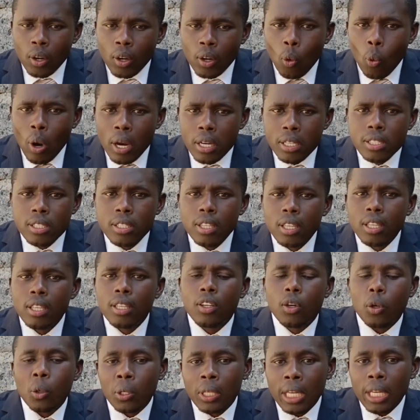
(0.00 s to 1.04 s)
Once they
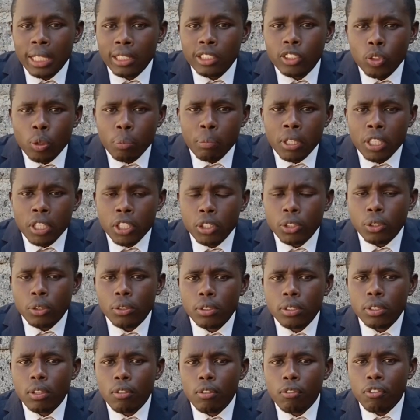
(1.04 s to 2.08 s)
conduct
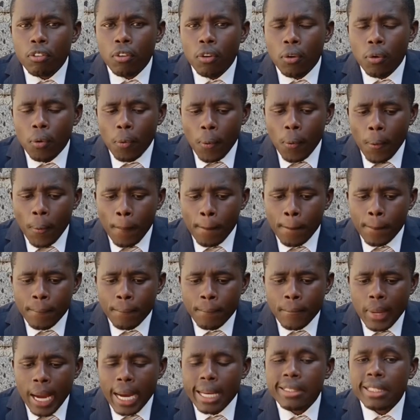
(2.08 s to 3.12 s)
nominations for
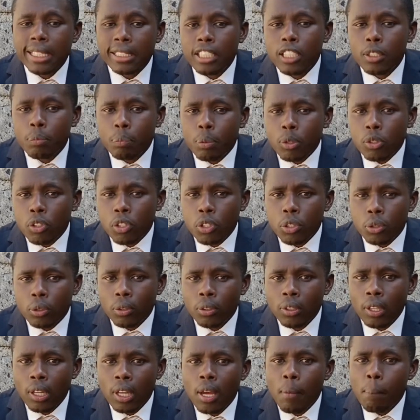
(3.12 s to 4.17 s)
a certain position
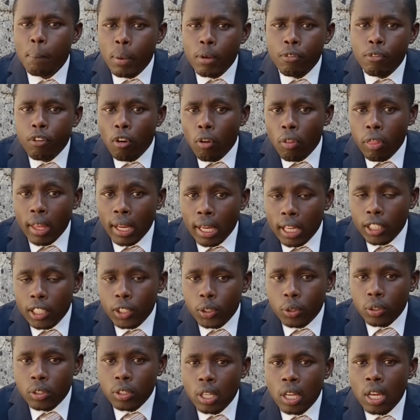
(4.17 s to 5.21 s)
before the
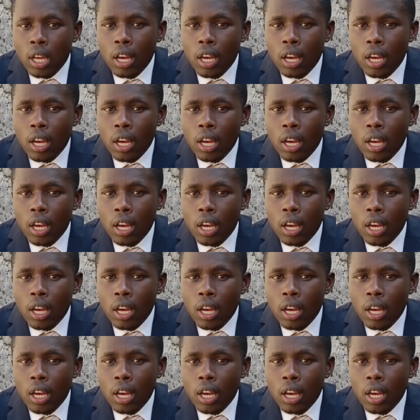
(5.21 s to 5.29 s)
elections.